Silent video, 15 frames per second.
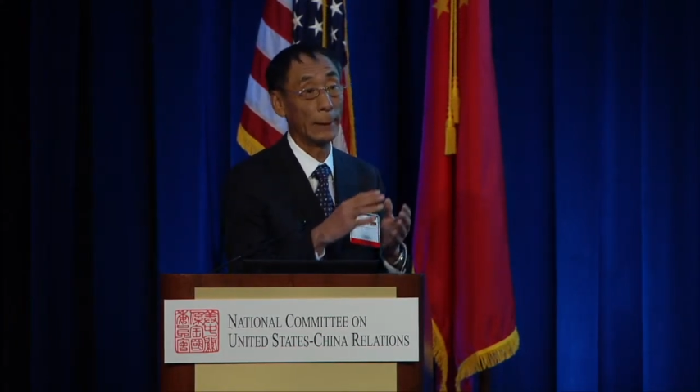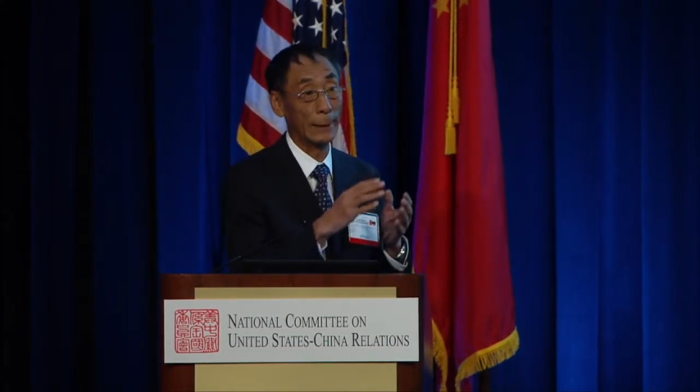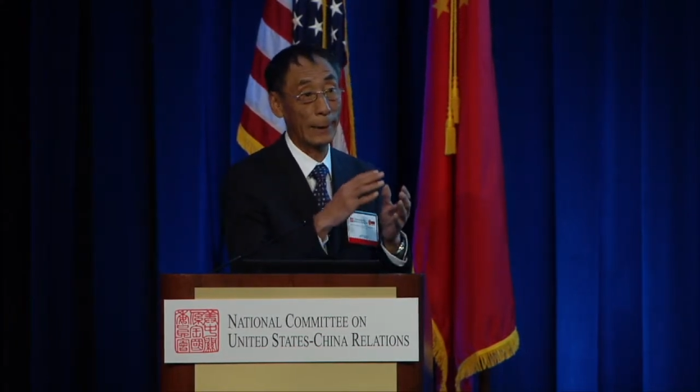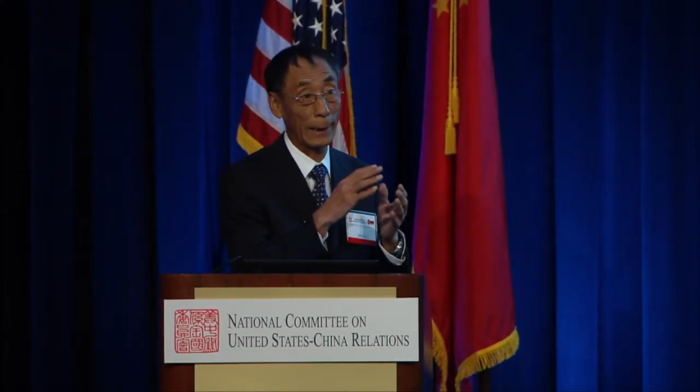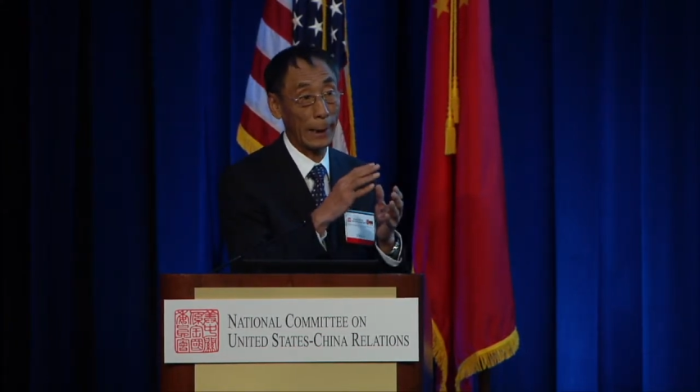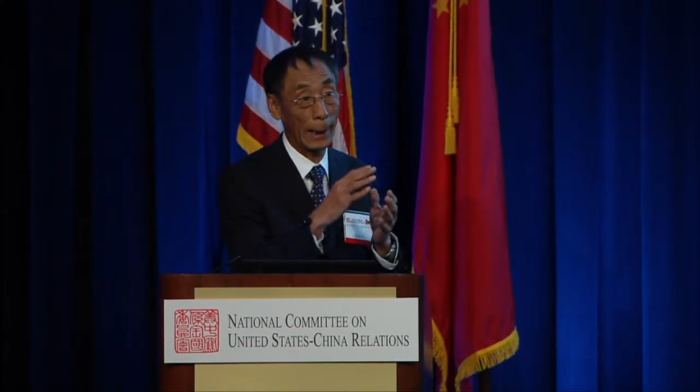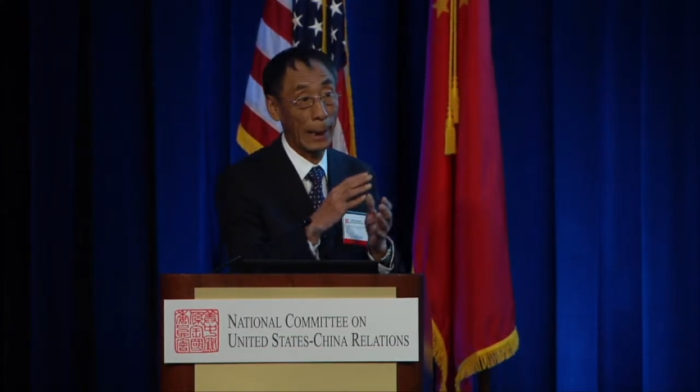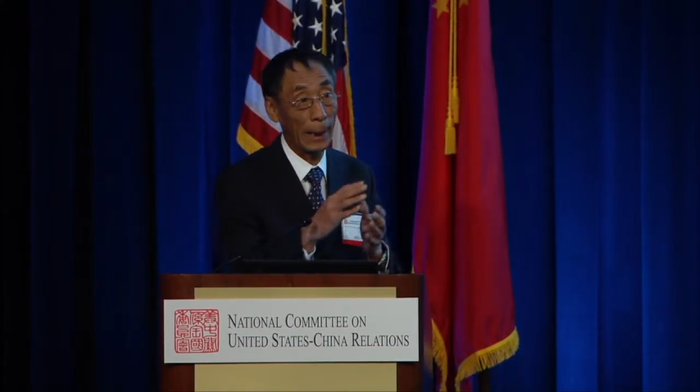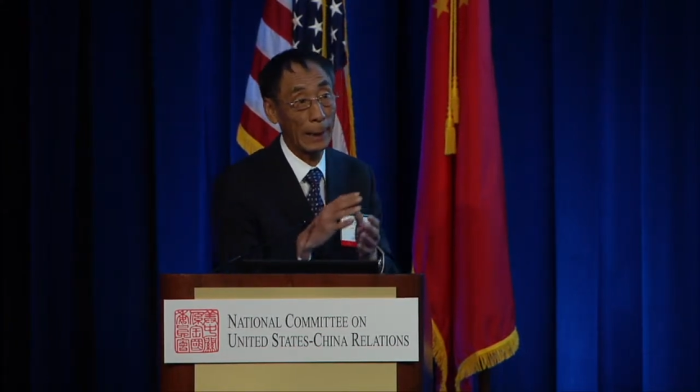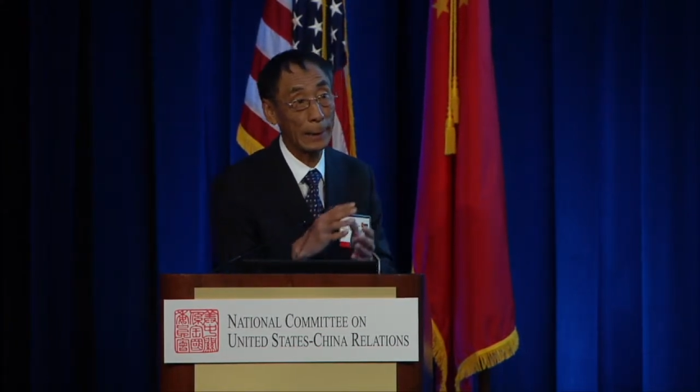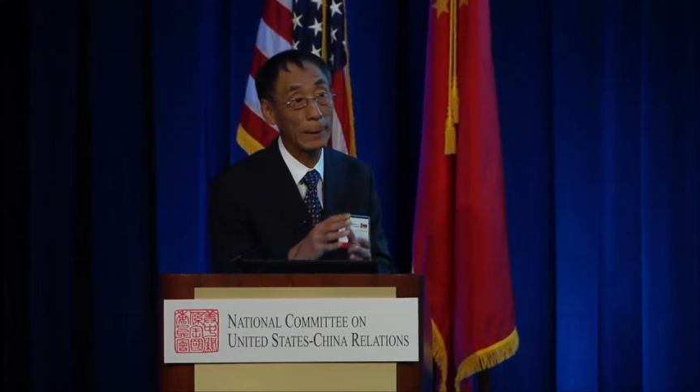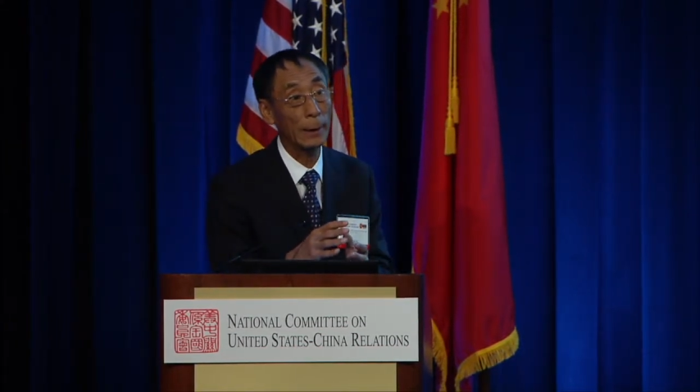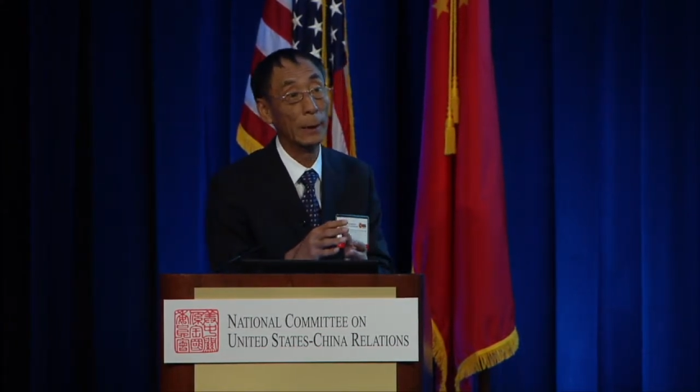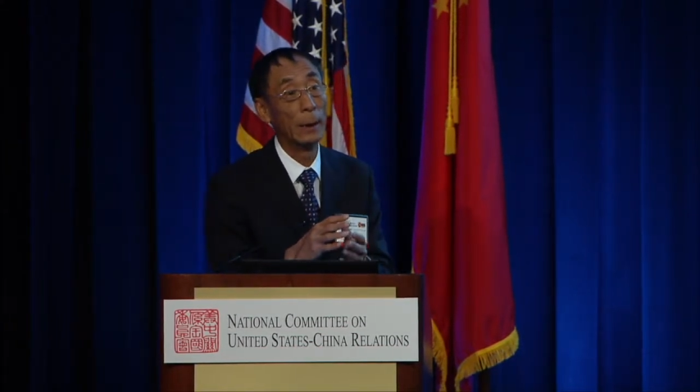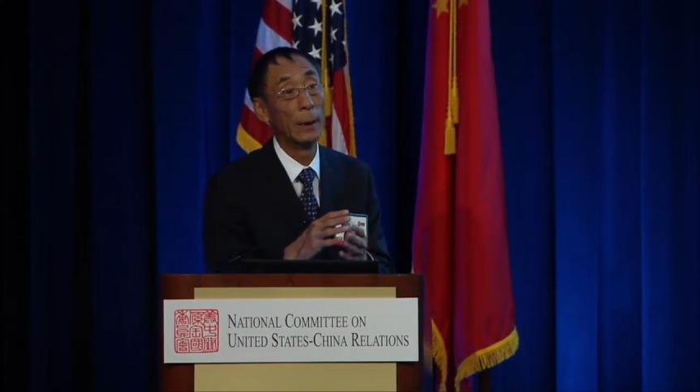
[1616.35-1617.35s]

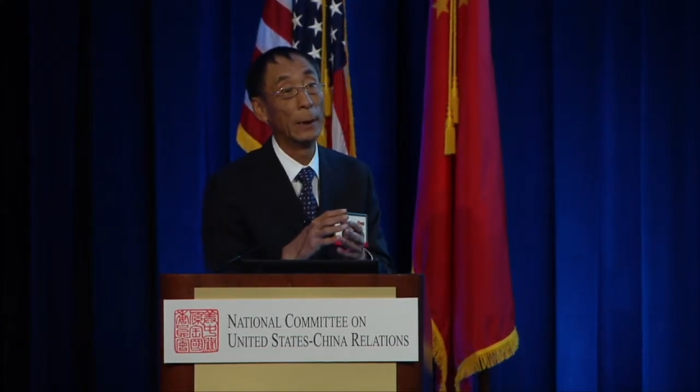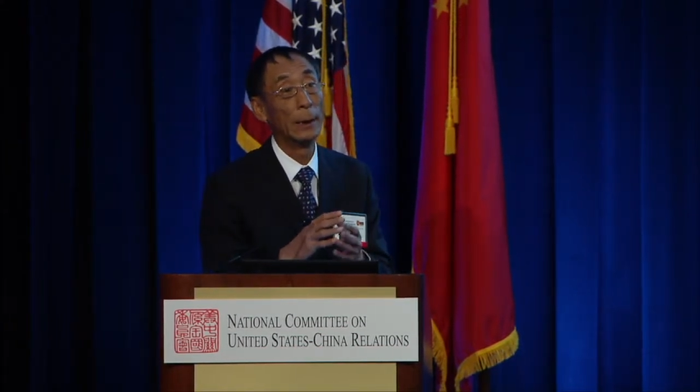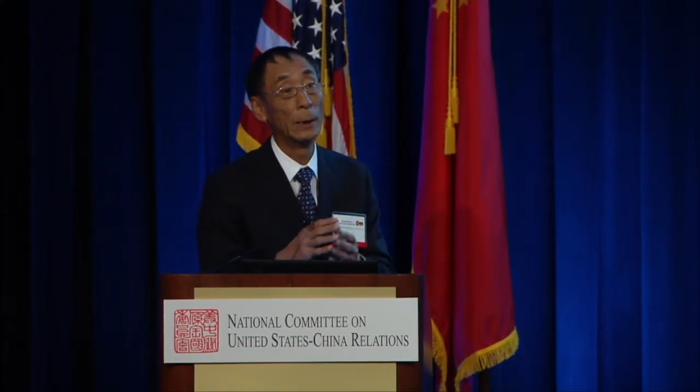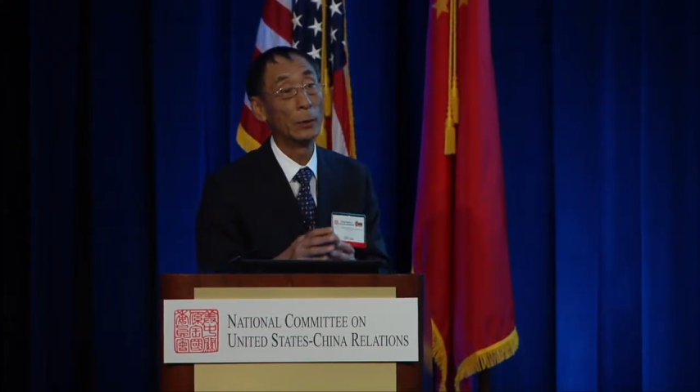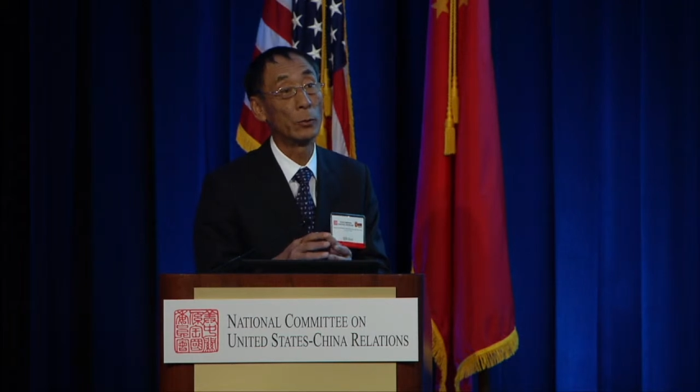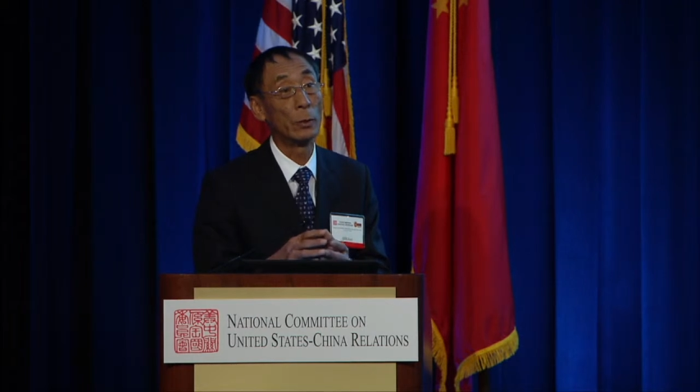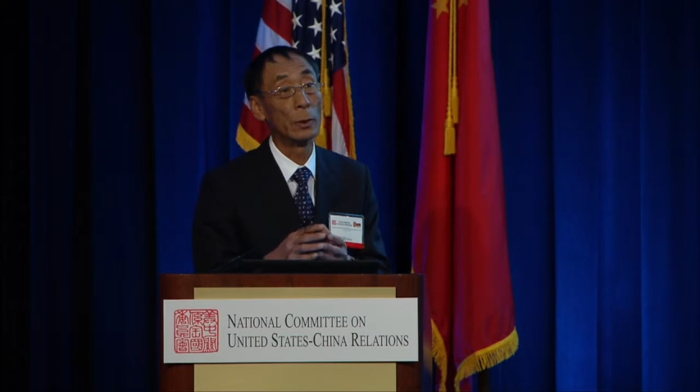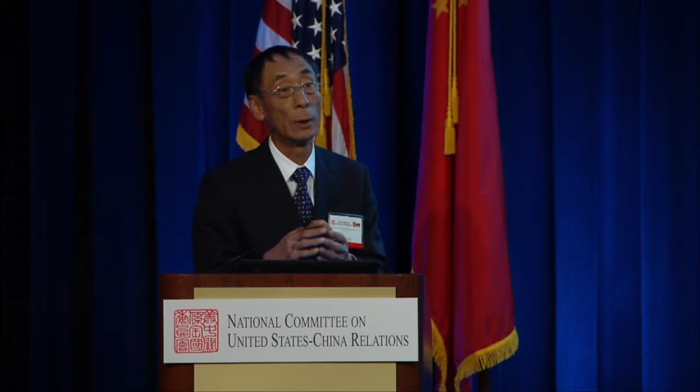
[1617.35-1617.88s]
decline in